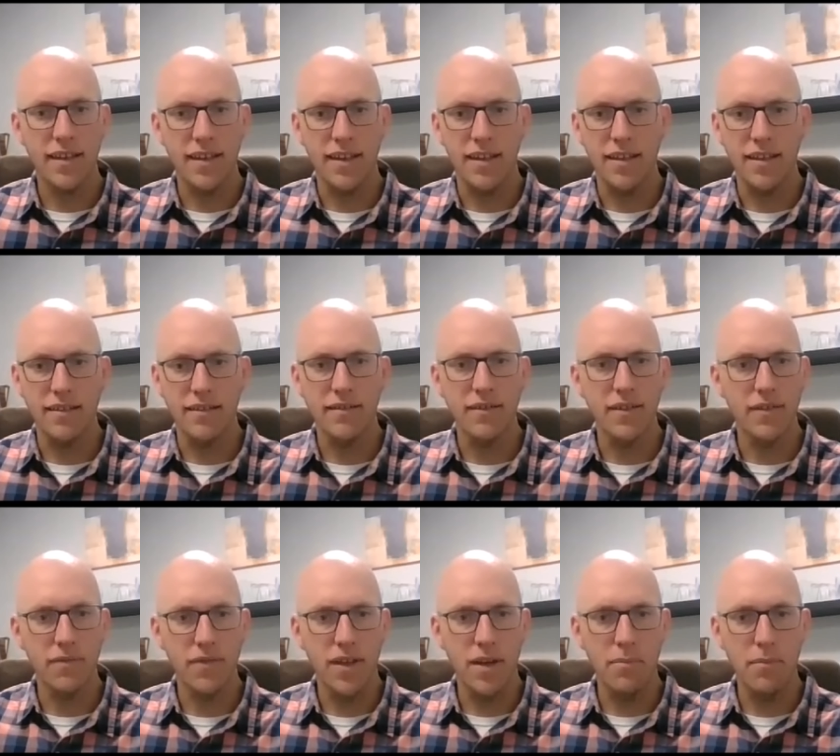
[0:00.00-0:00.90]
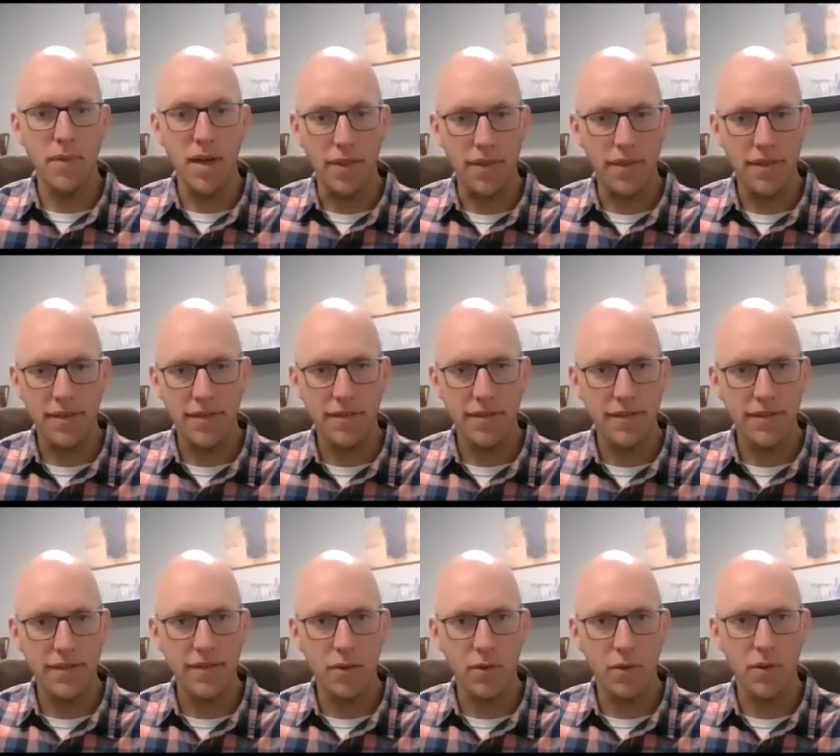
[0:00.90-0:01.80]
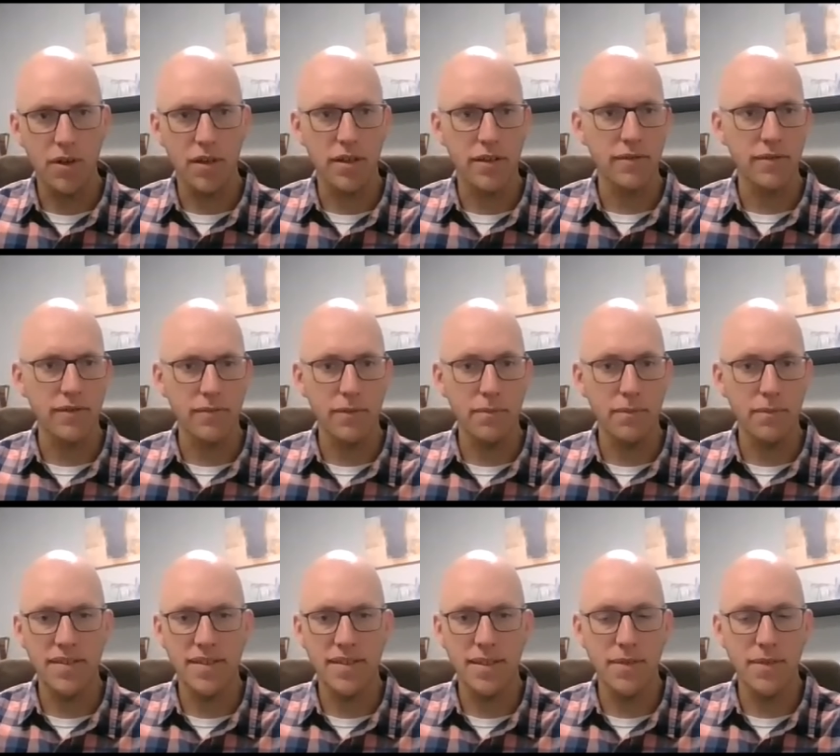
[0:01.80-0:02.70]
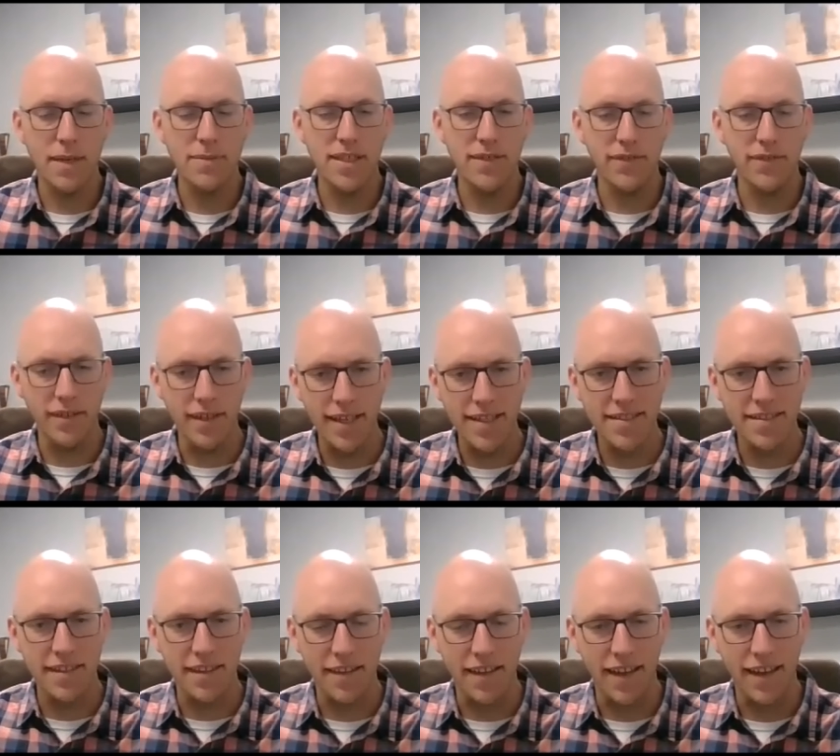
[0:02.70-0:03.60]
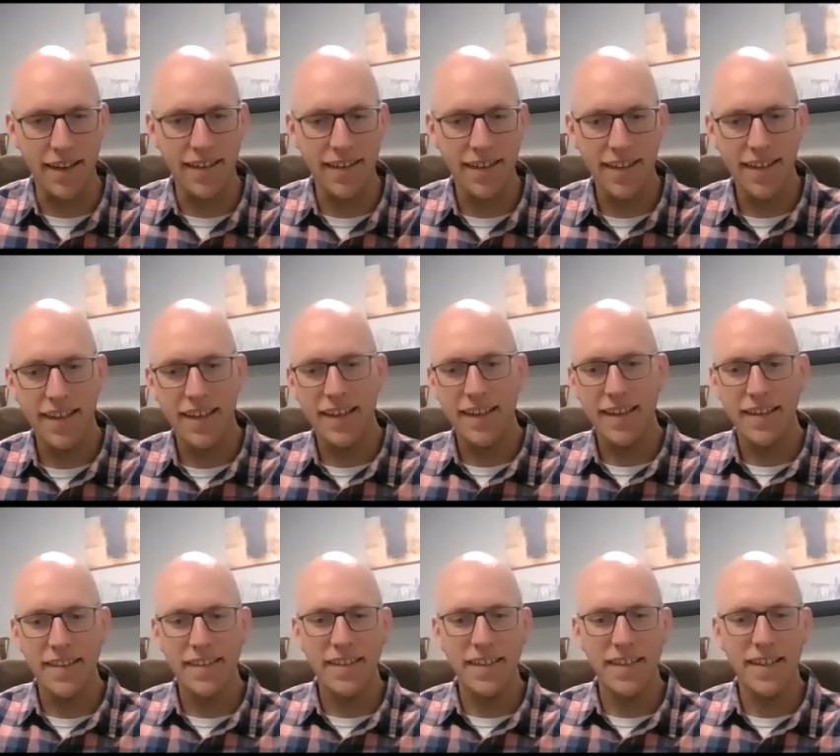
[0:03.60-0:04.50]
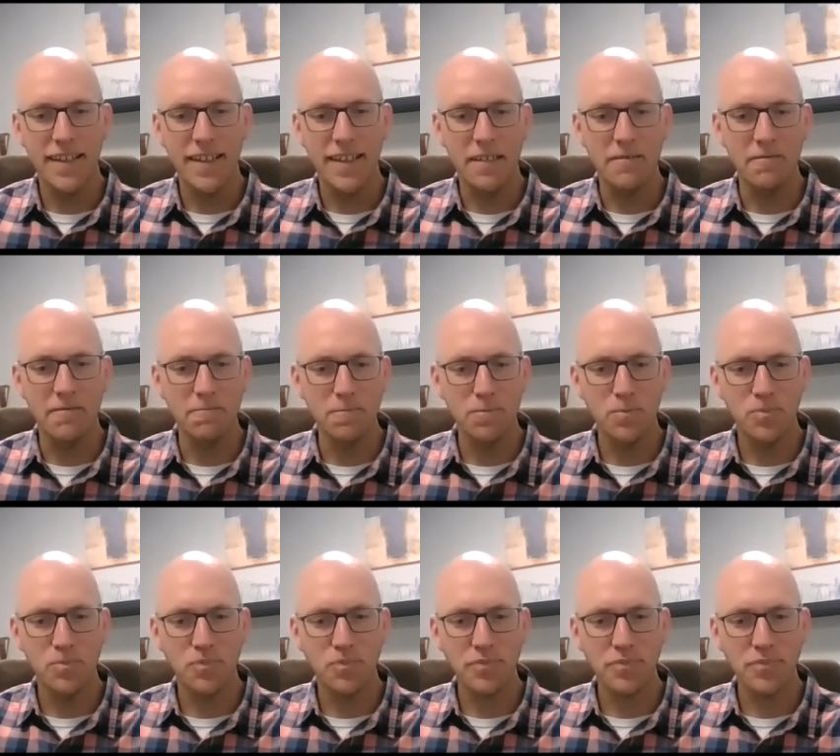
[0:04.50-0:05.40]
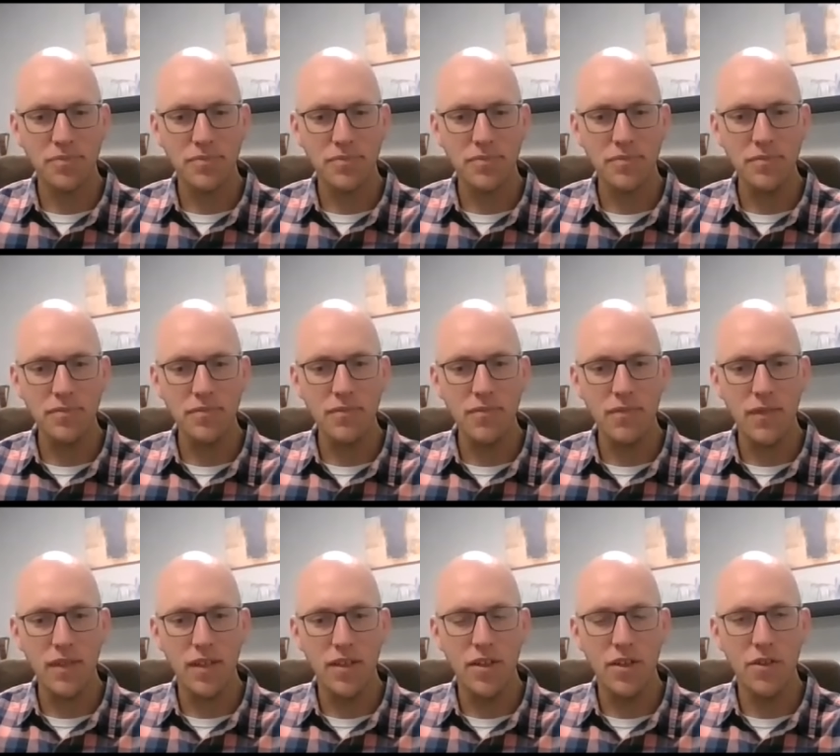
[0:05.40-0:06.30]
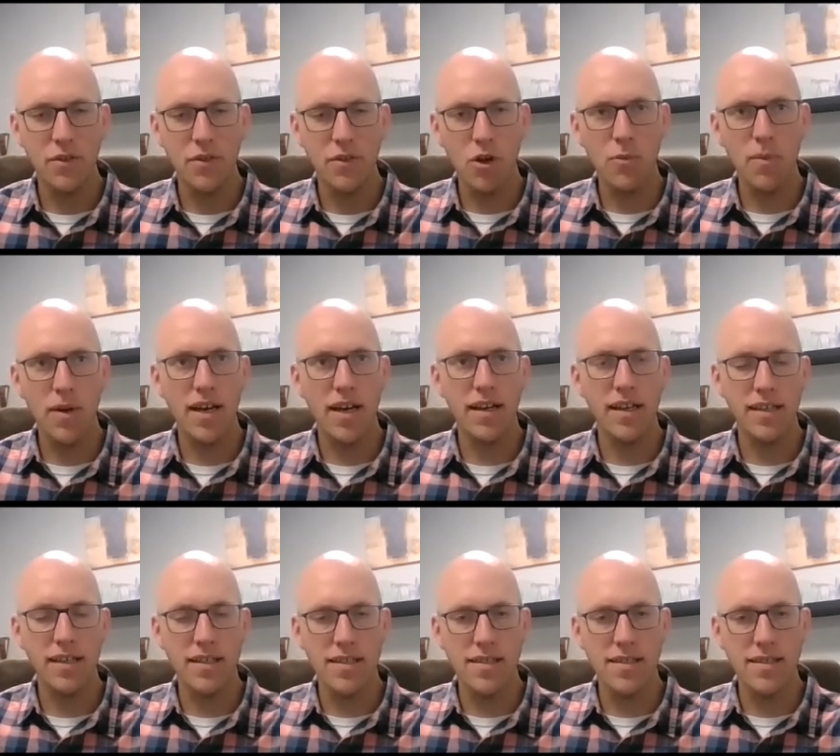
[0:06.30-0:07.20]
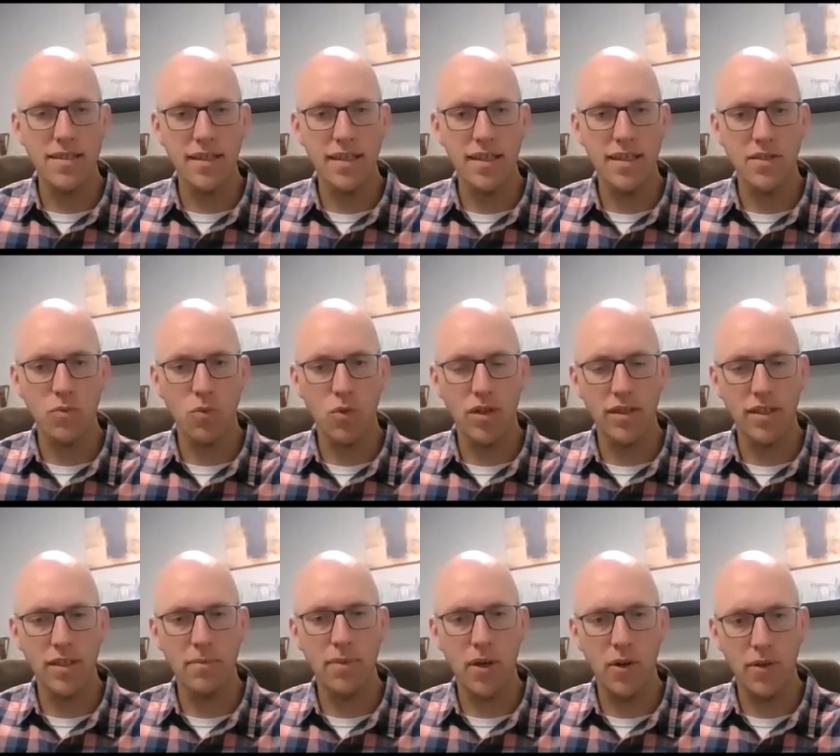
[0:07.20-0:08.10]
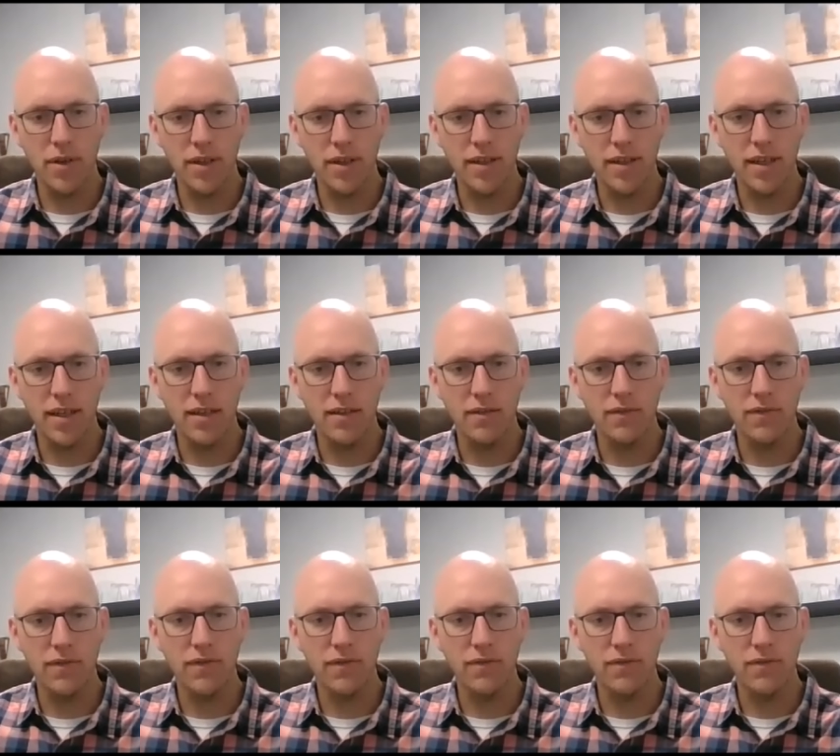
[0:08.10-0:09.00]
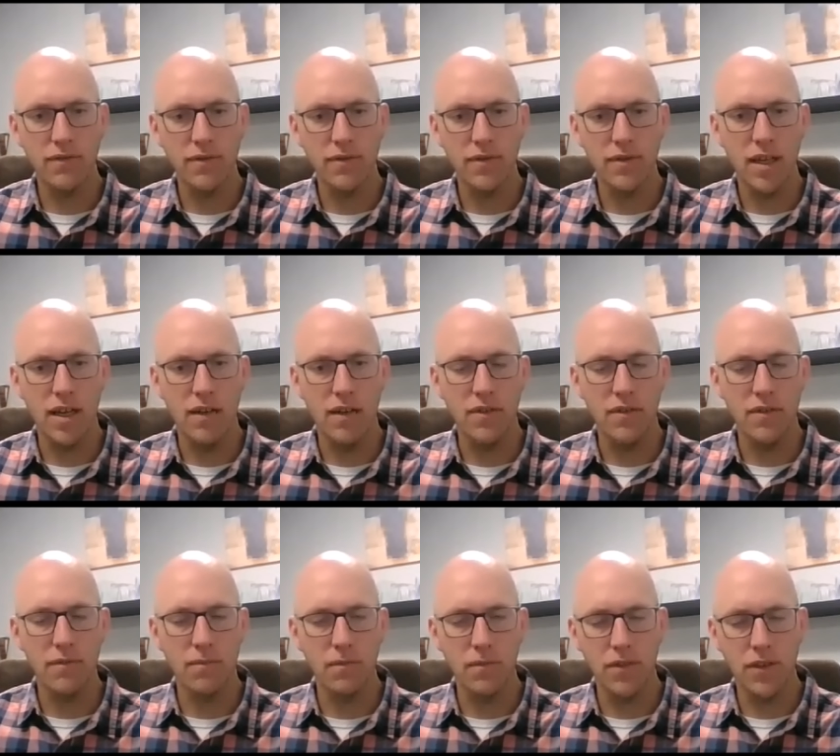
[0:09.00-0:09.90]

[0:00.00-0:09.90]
in a month or sometimes even less than that um, you know the robot is is one component of of the